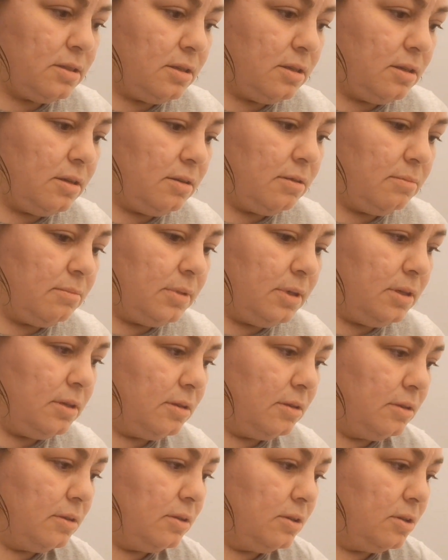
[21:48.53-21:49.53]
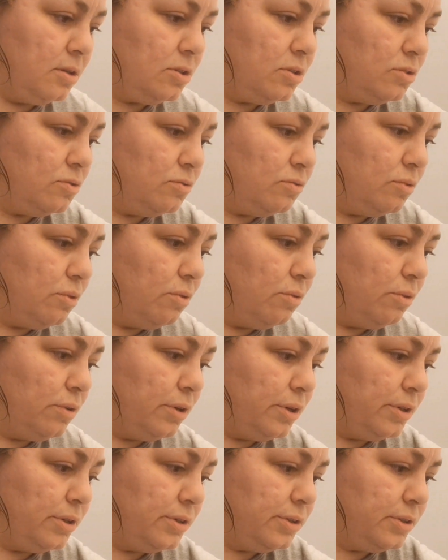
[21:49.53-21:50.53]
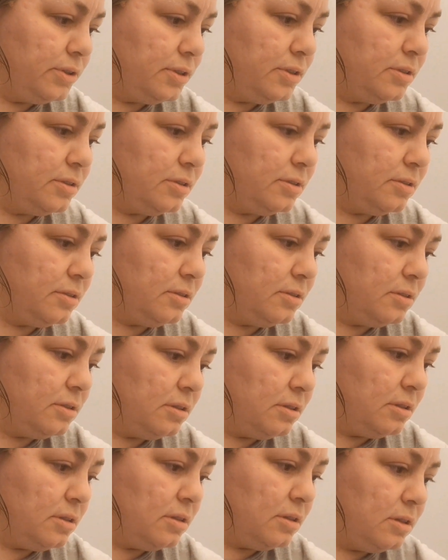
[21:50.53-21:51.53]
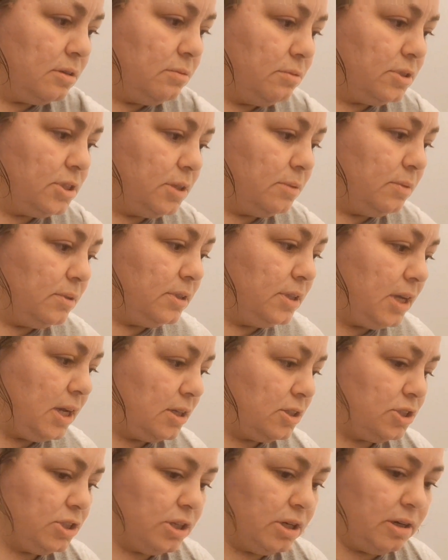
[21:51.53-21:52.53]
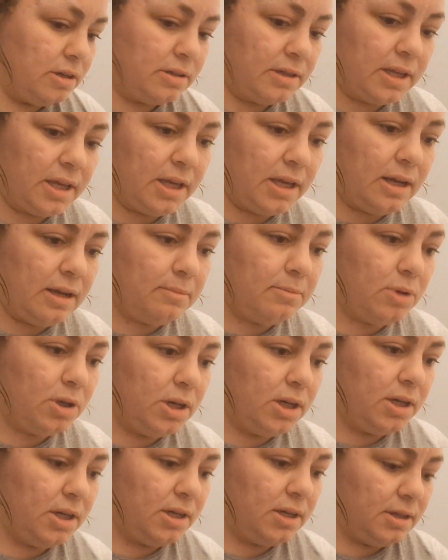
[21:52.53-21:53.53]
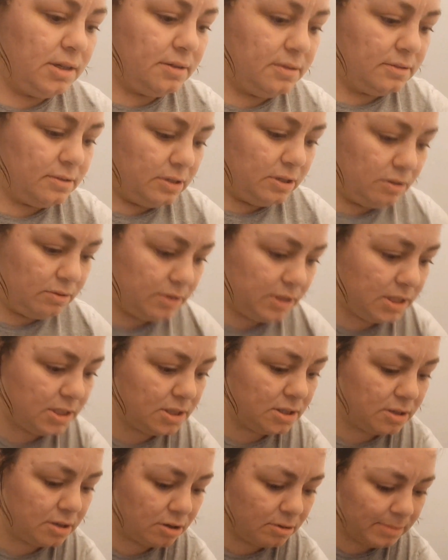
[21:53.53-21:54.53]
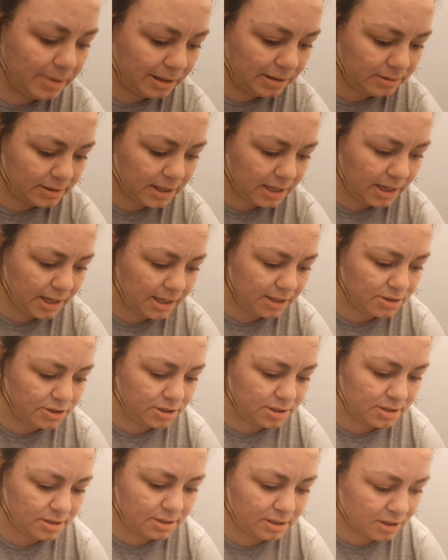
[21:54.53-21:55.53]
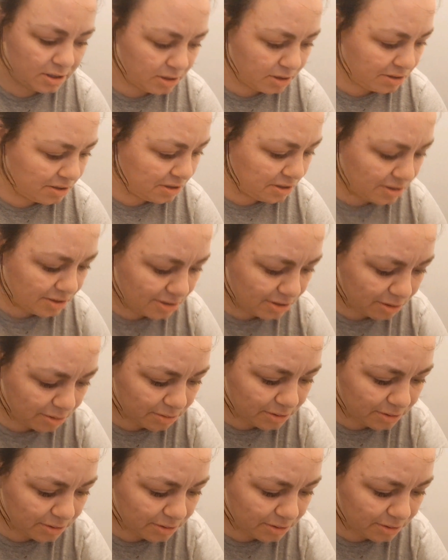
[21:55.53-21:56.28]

Get some drawers, which I will not share on camera. You don't need to know about that. Just